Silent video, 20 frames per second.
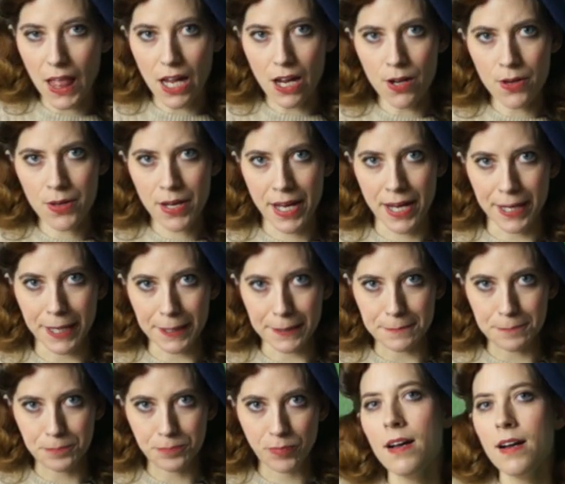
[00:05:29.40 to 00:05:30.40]
Okay,
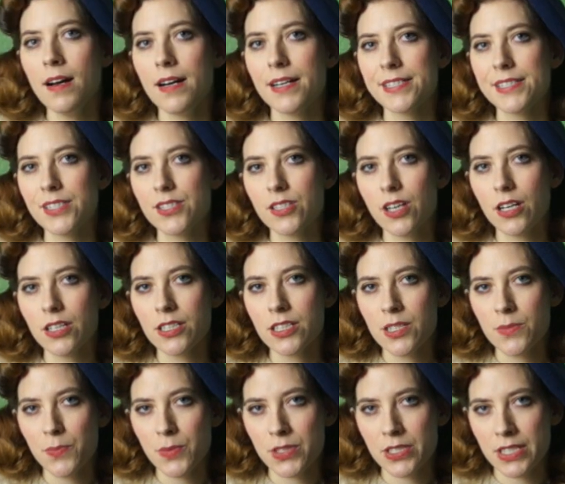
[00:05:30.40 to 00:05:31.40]
I started
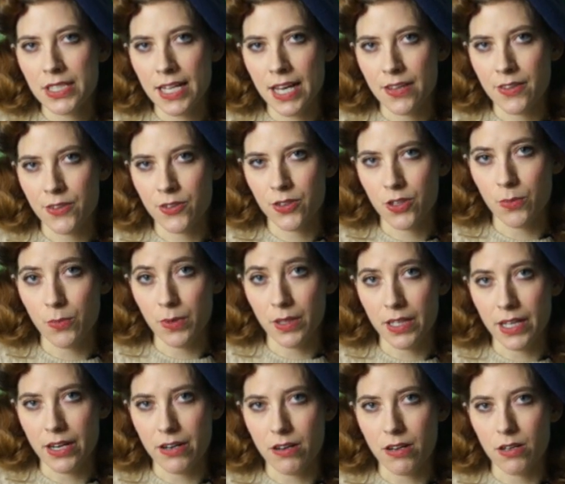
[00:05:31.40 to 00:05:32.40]
to put together the
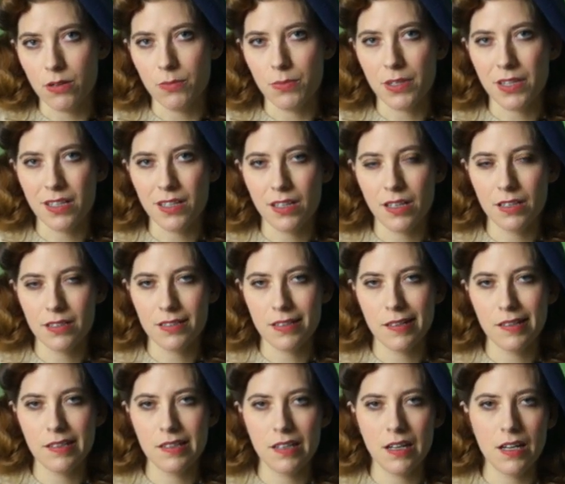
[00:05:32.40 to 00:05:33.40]
Bolero, but then
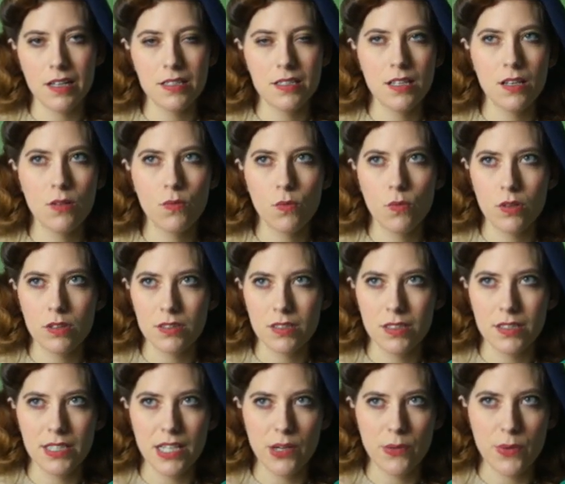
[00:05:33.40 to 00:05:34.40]
decided I didn't want to
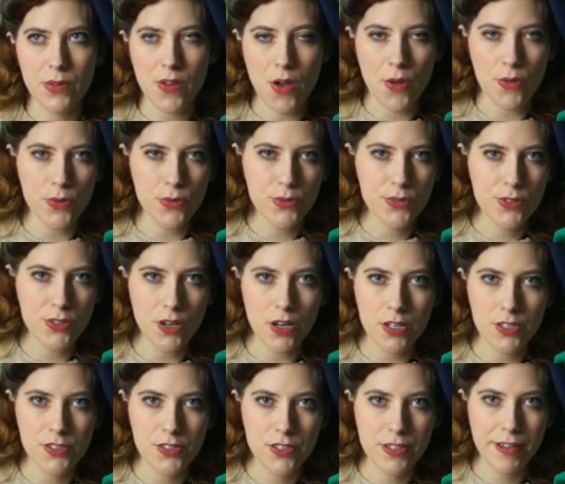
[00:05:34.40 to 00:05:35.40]
deal with all those
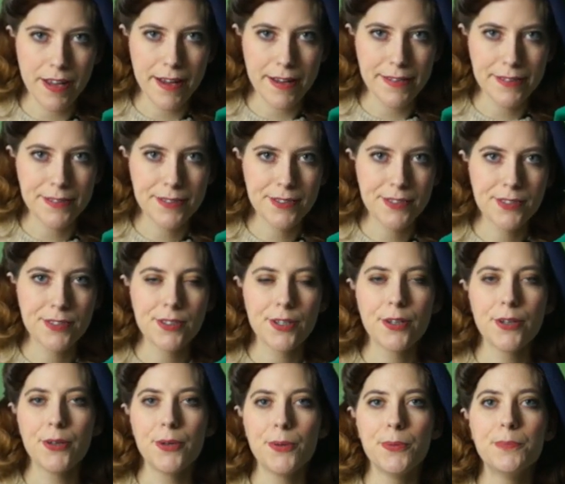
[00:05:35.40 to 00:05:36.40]
darts yet,
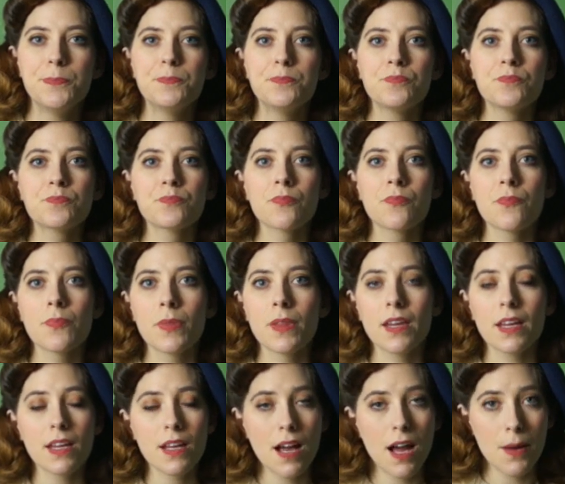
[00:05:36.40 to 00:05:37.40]
so
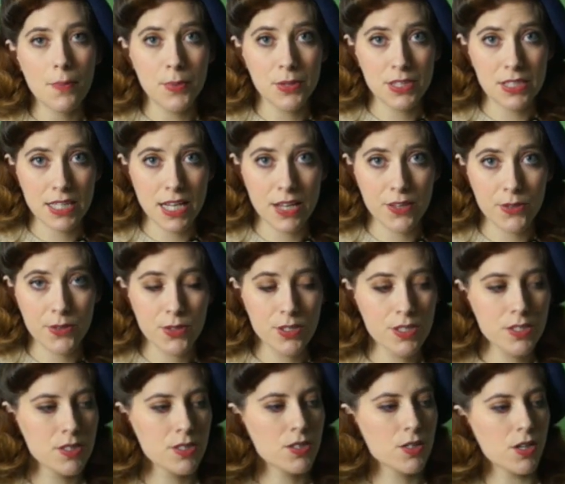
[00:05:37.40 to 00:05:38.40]
I put together the
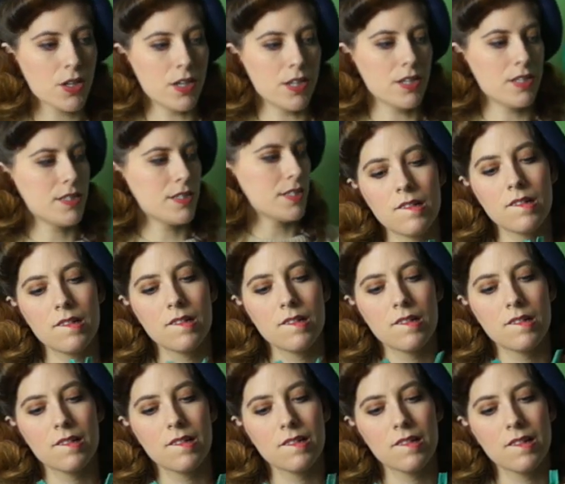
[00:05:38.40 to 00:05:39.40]
skirt.
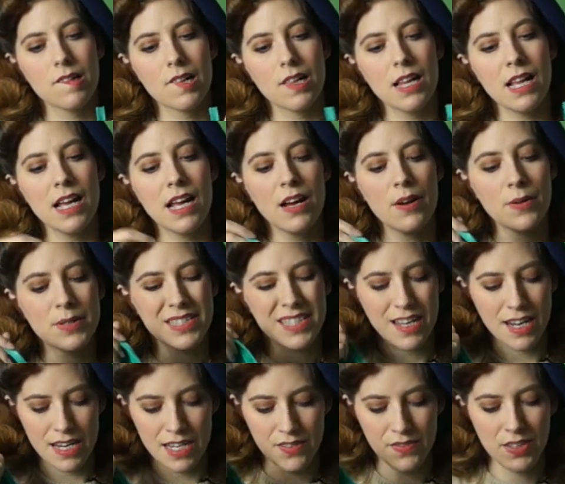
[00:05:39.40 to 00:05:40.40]
I was
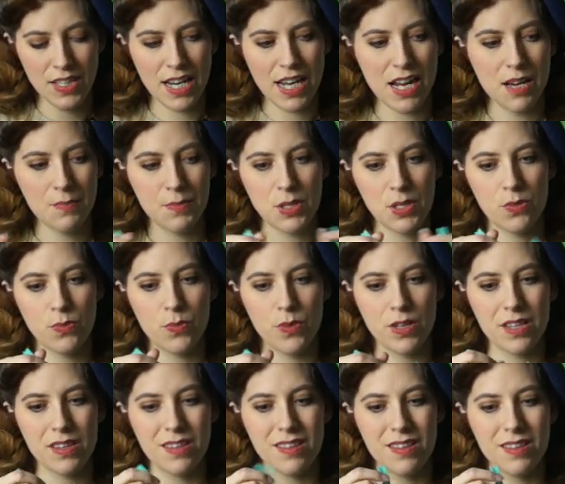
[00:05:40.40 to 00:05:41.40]
kind of unhappy
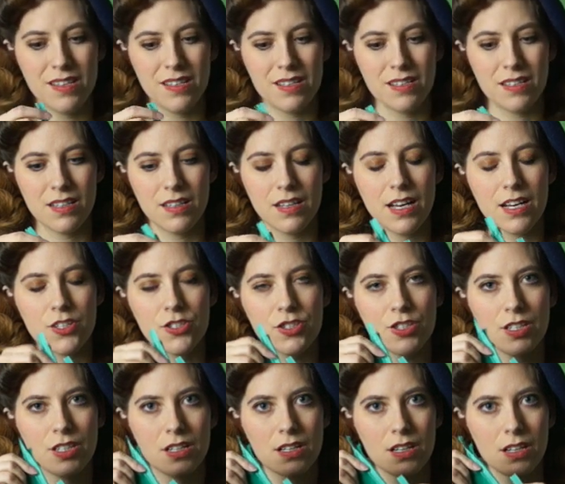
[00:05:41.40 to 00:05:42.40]
with the
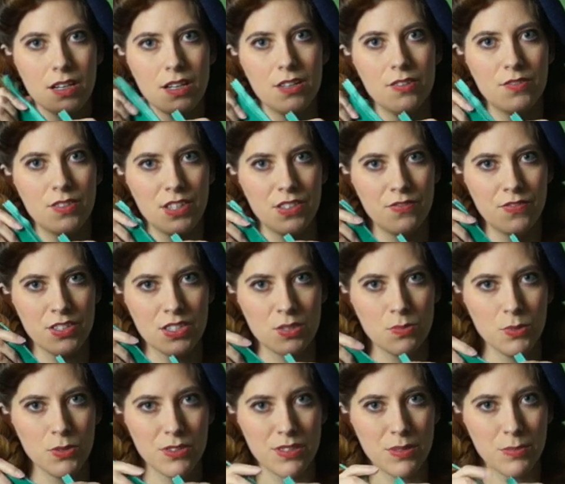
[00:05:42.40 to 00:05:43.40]
selection of
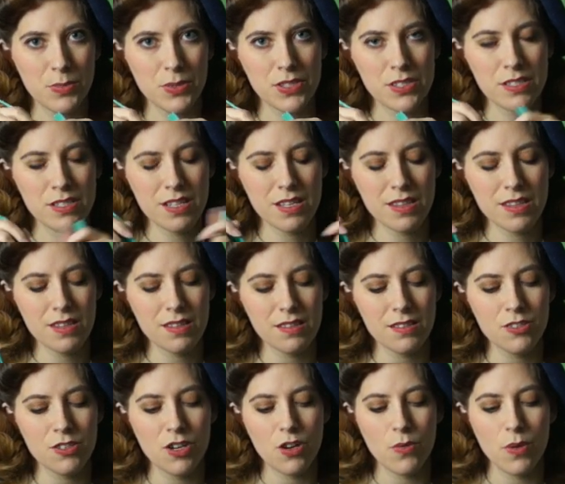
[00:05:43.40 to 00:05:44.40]
invisible zippers that
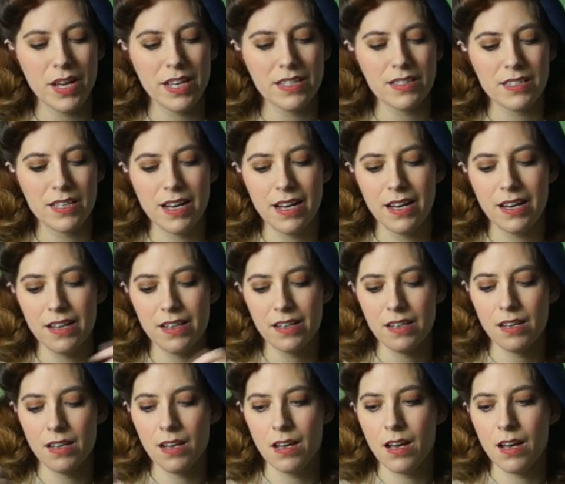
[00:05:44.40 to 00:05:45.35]
Joann's had.